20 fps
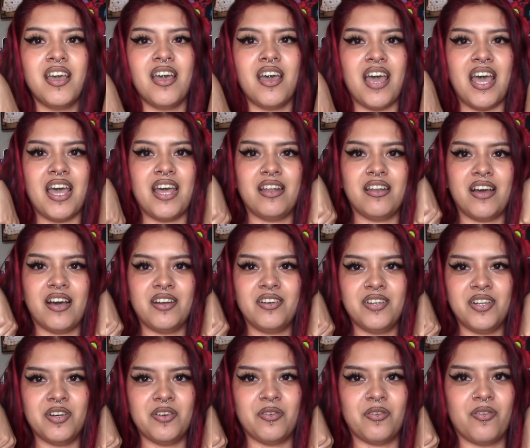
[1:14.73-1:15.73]
And I don't
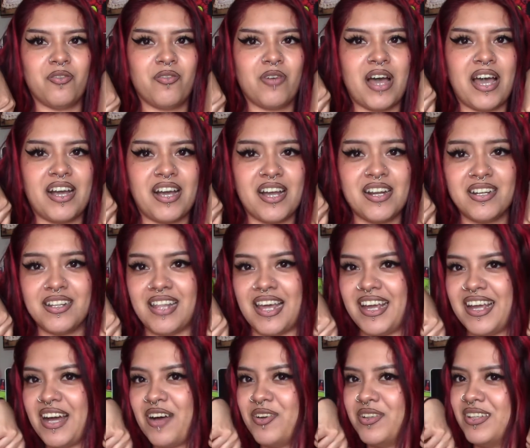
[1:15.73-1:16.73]
know. I kind of
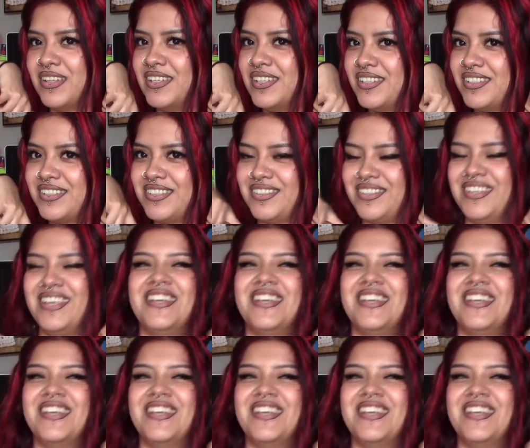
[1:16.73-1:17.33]
like how it looks.